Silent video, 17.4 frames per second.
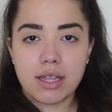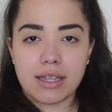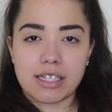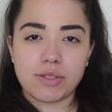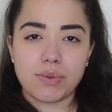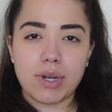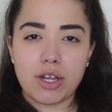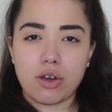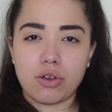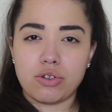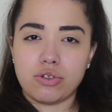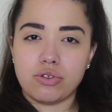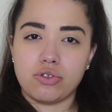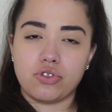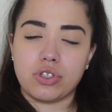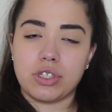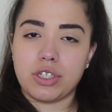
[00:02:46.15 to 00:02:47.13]
That's what I
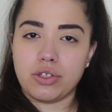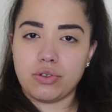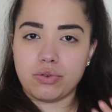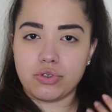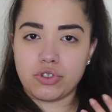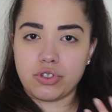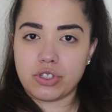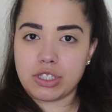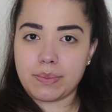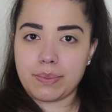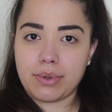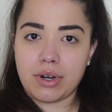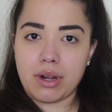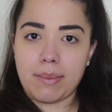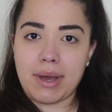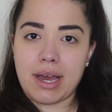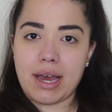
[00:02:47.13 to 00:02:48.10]
usually use, just to
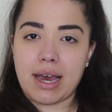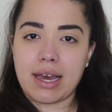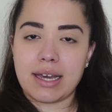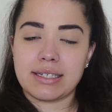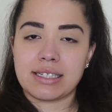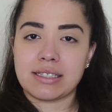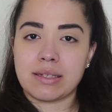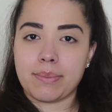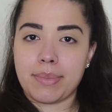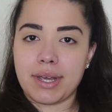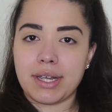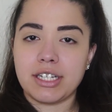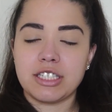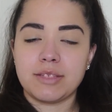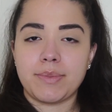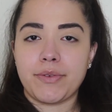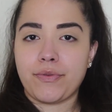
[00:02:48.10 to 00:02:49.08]
put on my eyes as a
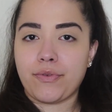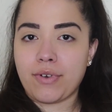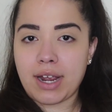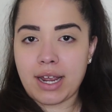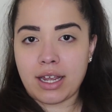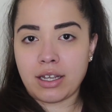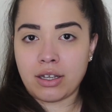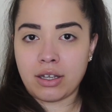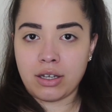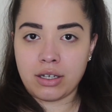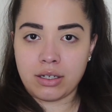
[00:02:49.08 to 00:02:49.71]
base before I